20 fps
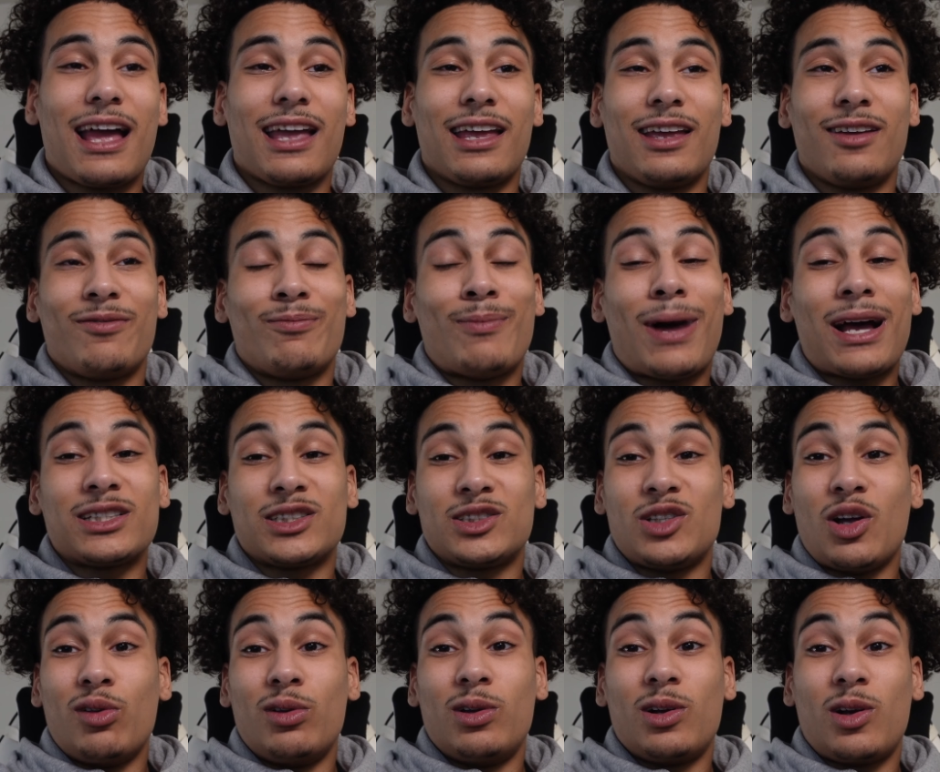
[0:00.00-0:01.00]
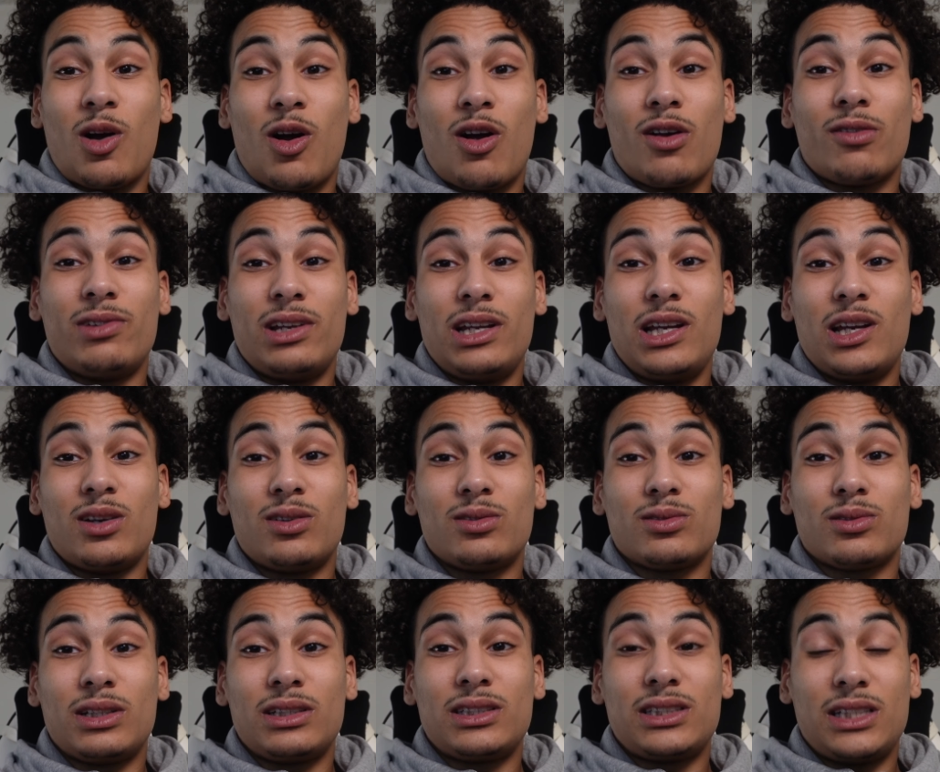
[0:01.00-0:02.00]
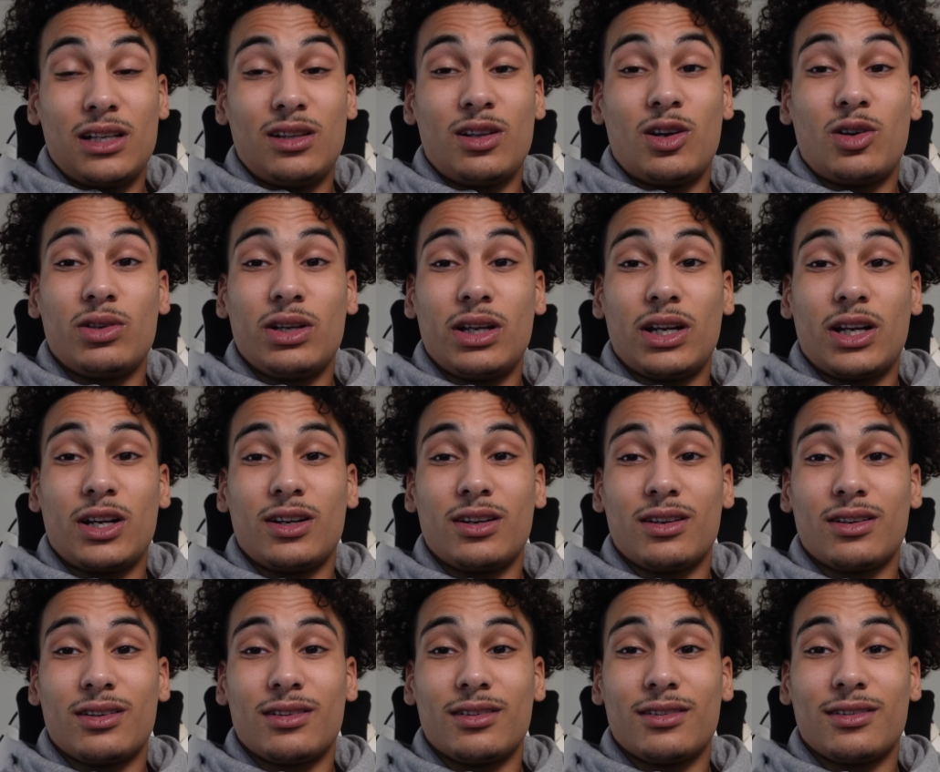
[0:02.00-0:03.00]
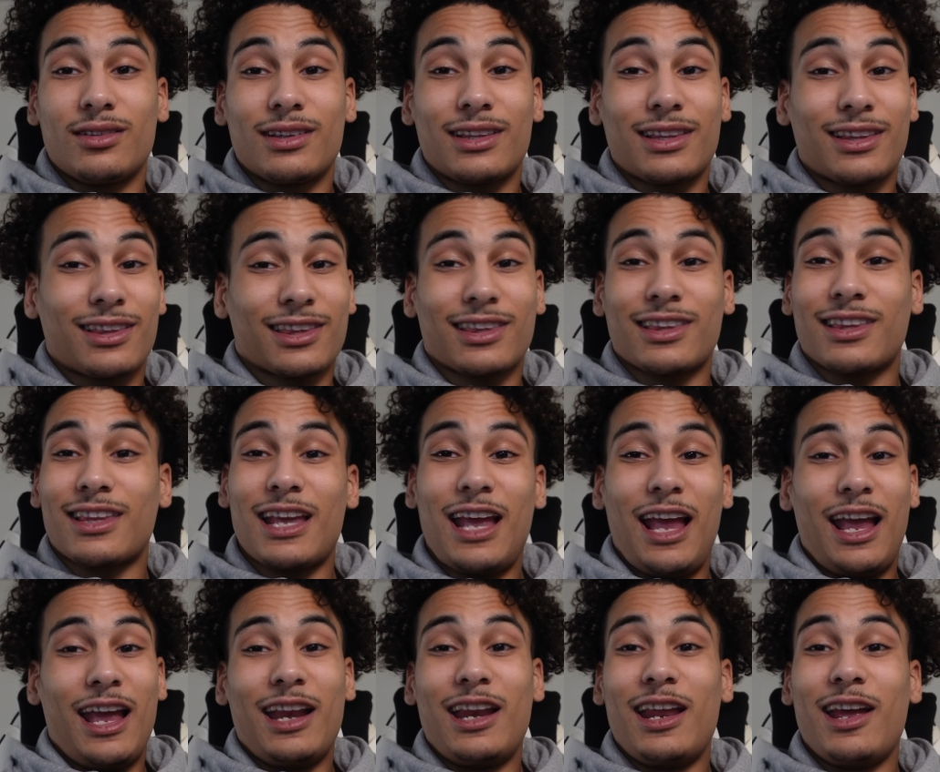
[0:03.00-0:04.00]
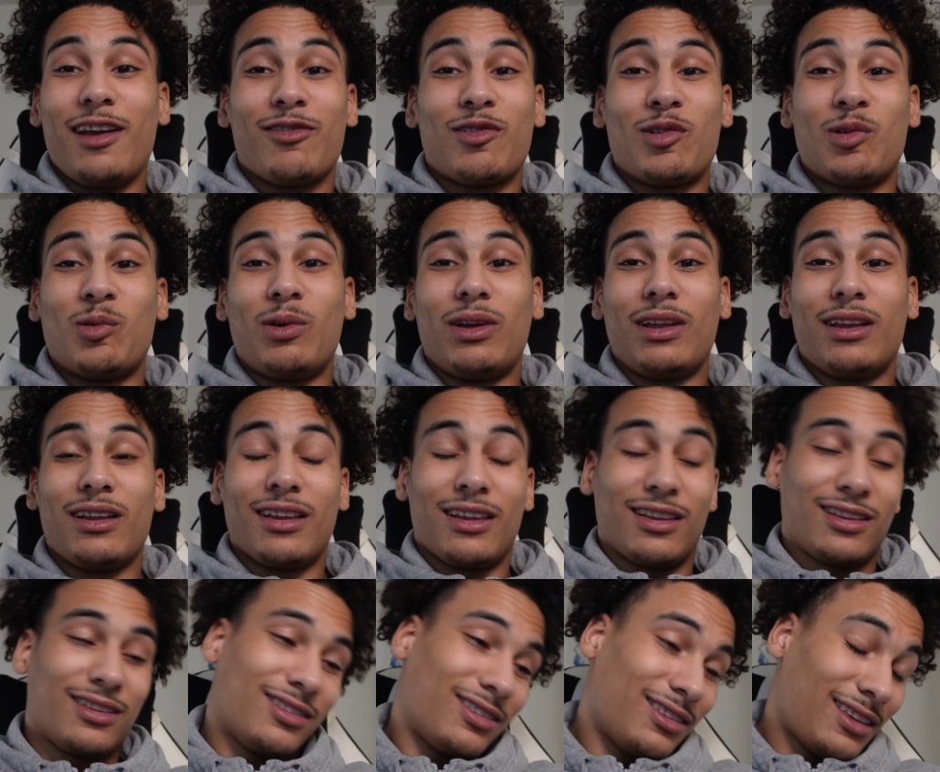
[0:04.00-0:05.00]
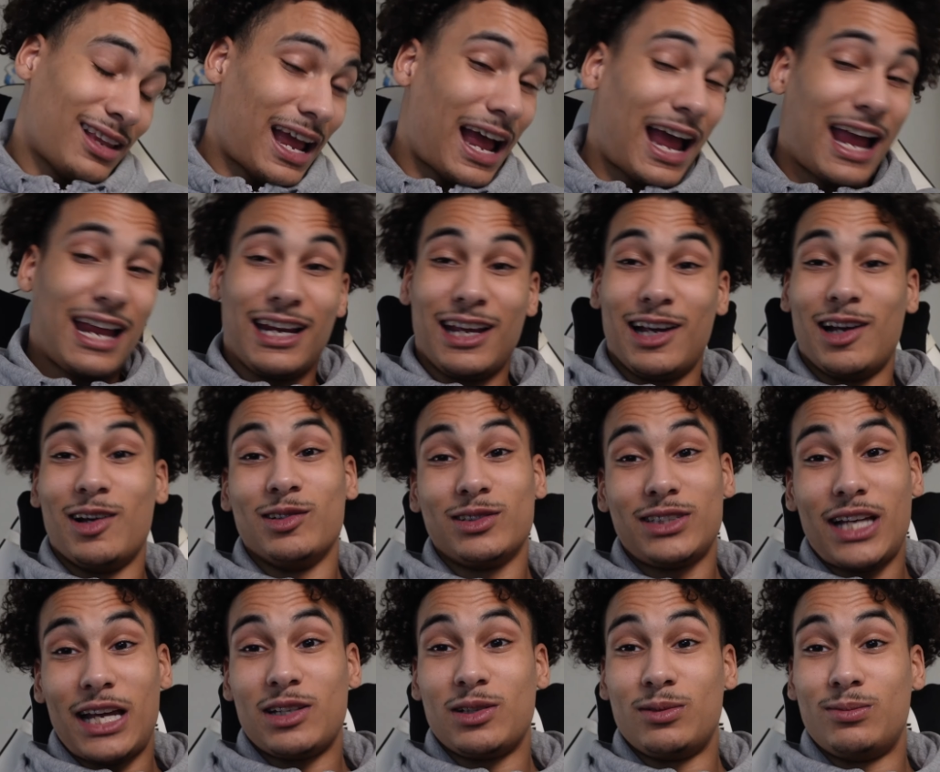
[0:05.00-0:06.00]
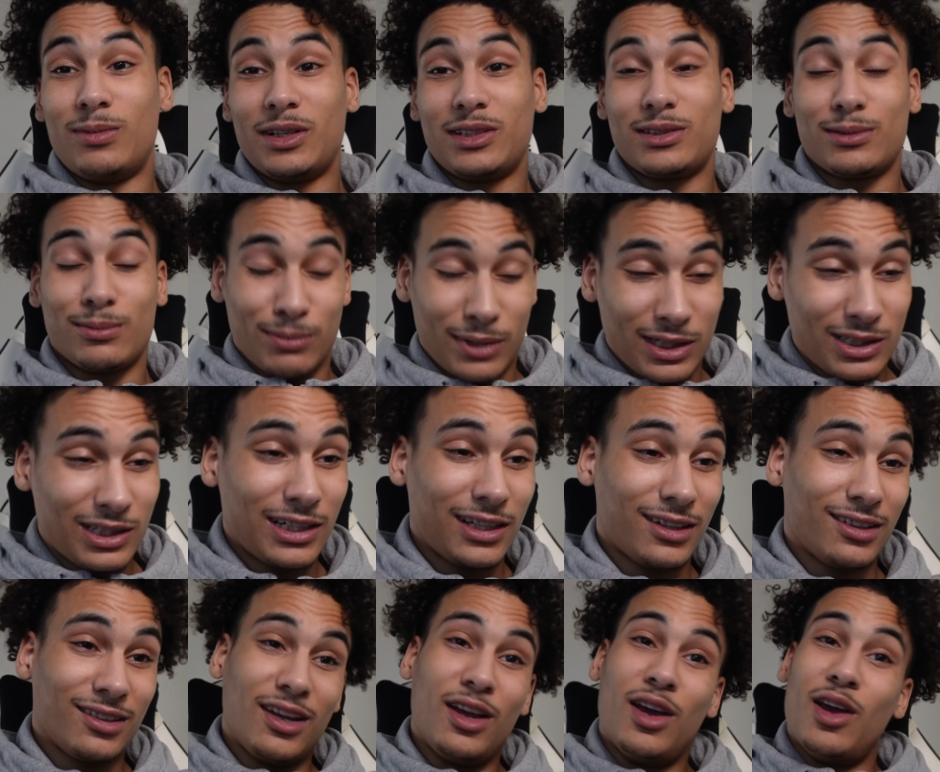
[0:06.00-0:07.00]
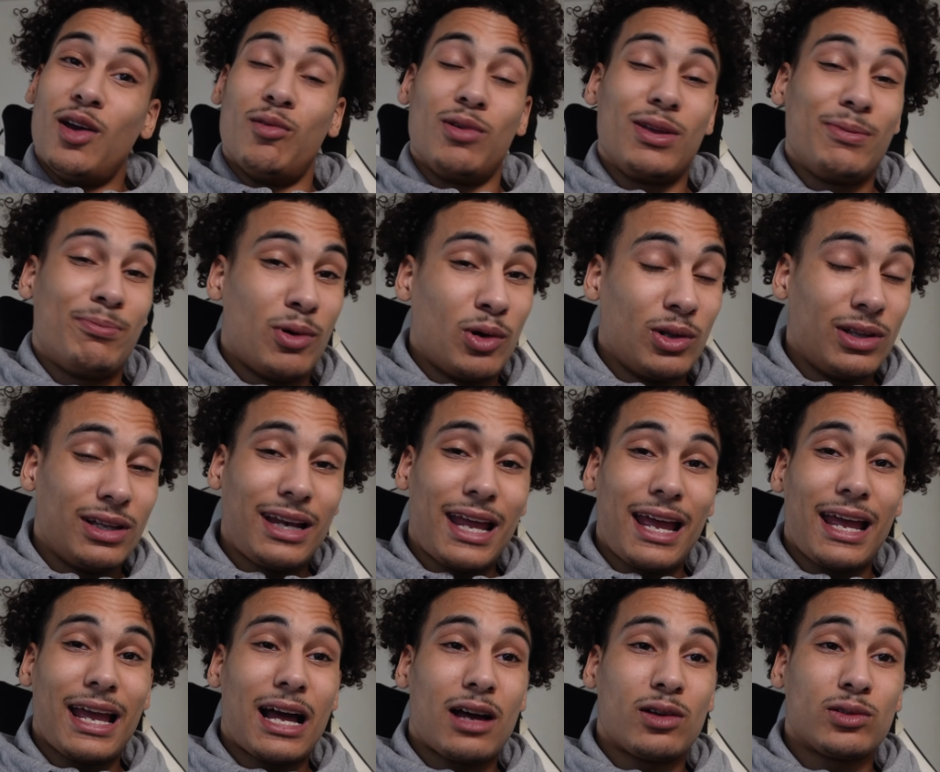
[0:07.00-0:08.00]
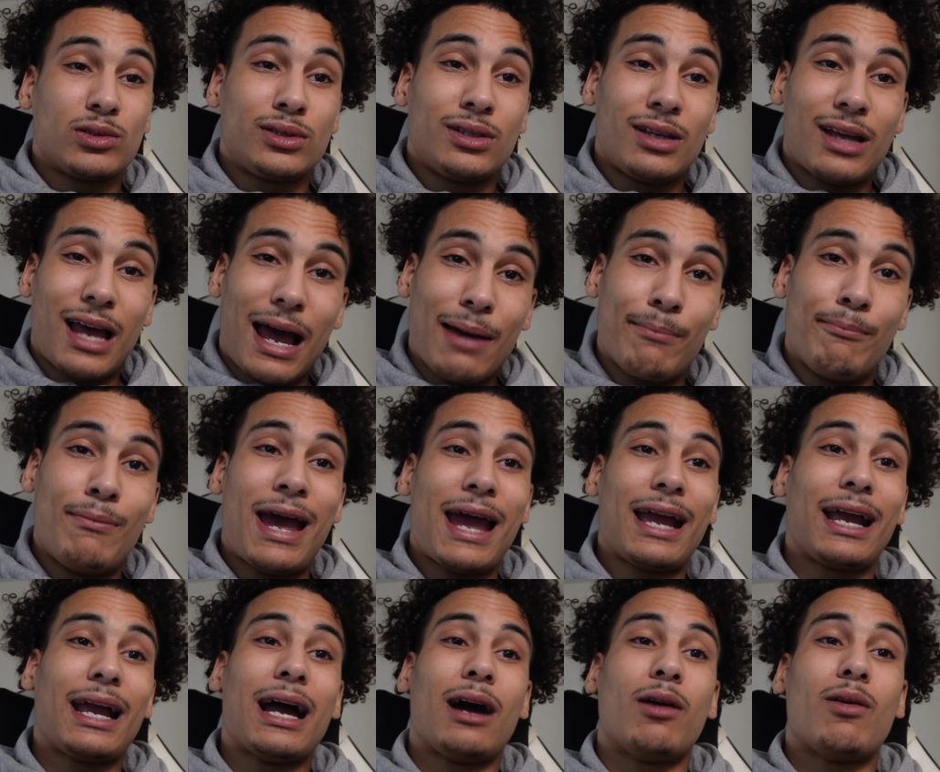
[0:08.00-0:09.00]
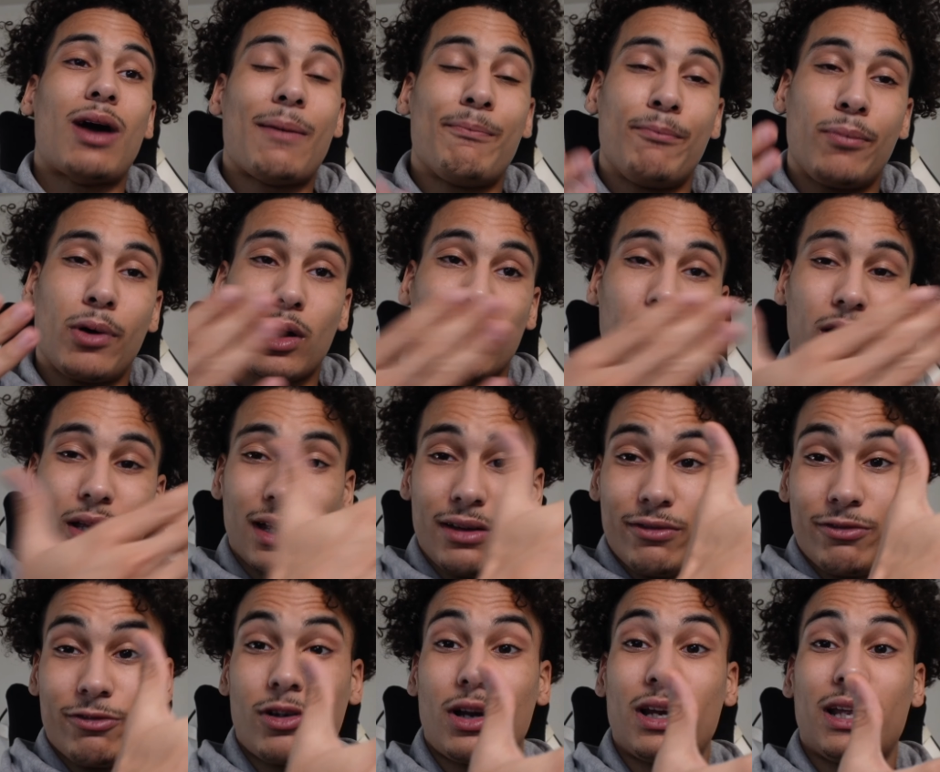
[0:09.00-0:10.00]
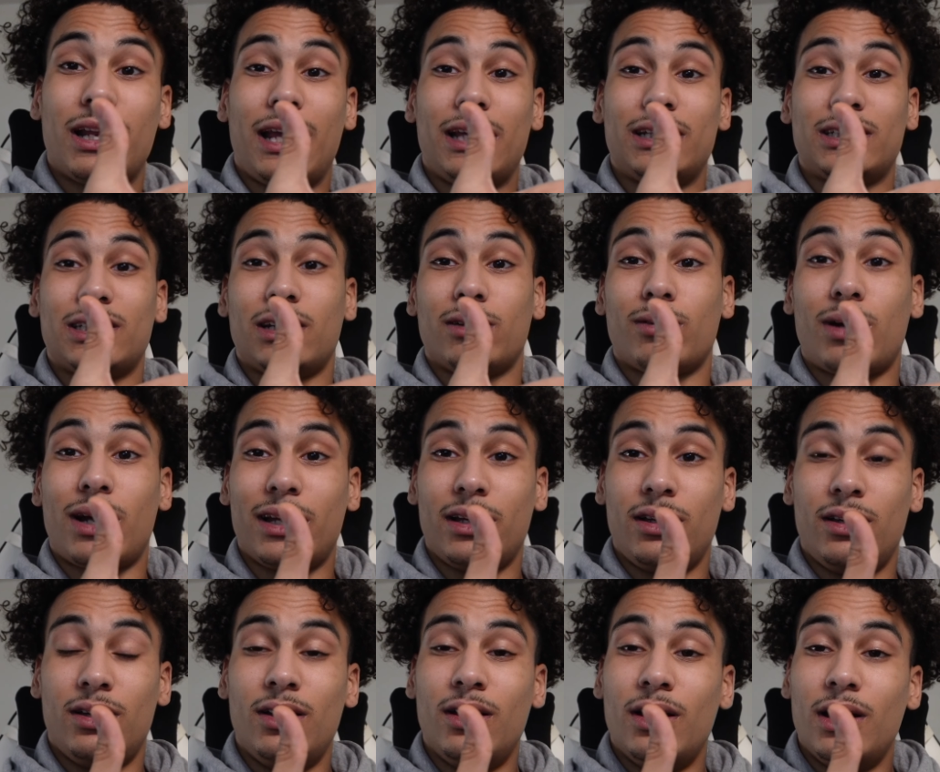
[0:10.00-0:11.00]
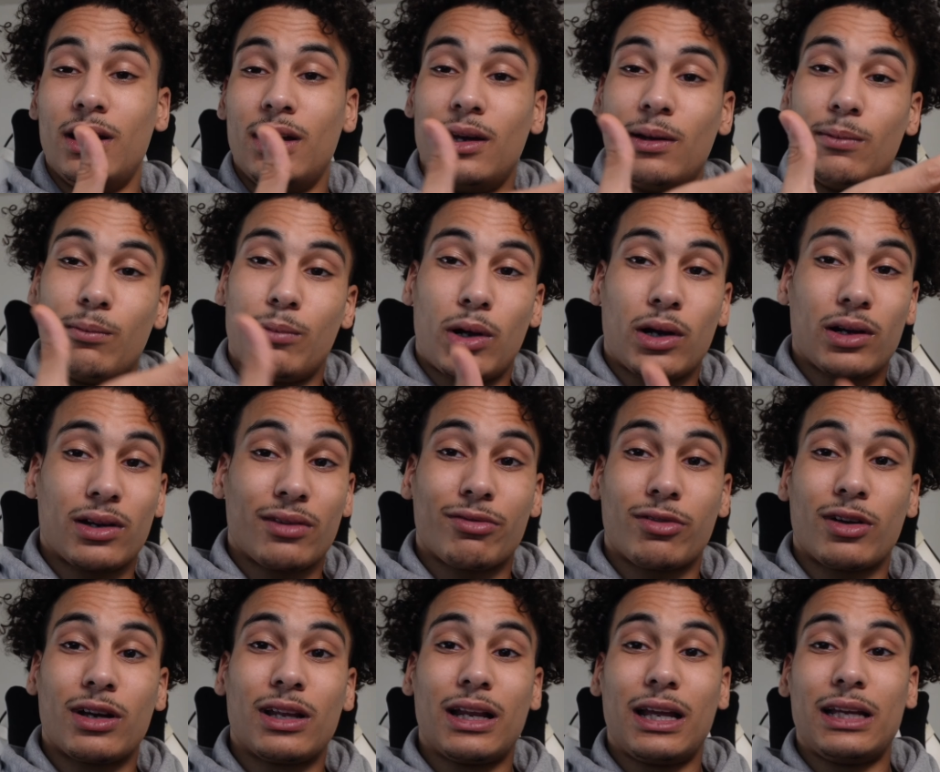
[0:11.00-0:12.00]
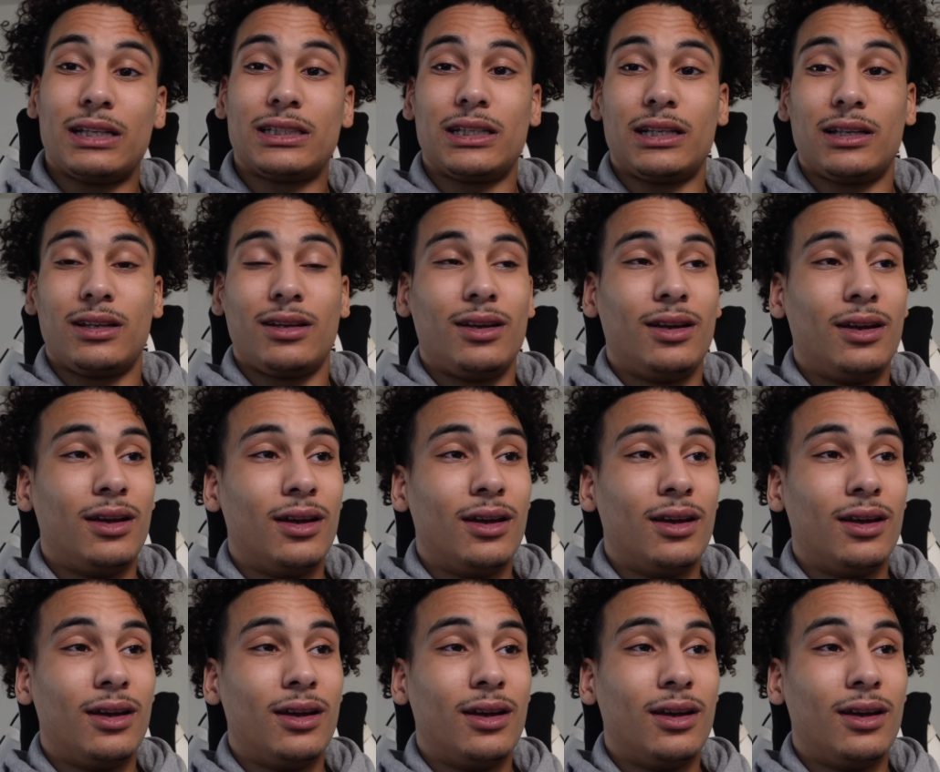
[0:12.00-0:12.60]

if my stolen car video is still on here. It hit different when I ain't even gonna say too much. But look. We pull in their house. I back out. I park in front of they shit, right? Park in front of they shit.